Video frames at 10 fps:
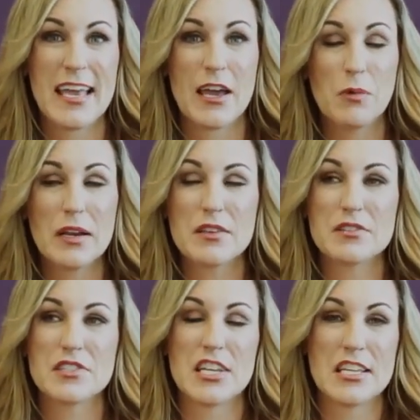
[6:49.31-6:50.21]
And one of
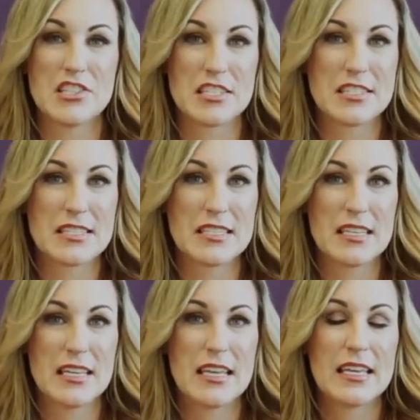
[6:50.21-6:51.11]
those changes
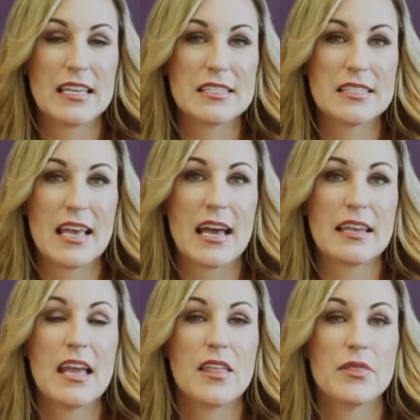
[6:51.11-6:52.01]
is
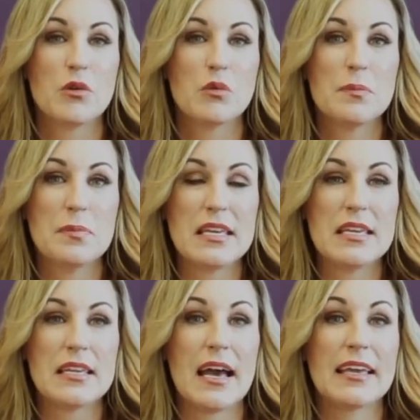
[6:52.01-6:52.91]
that there would
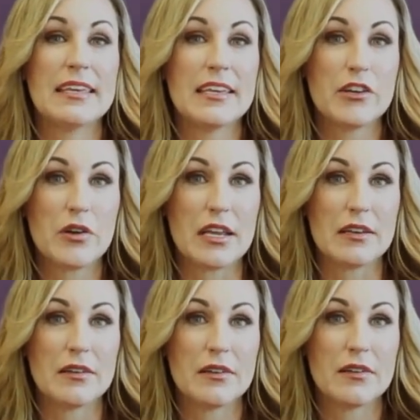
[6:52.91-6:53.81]
be a hearing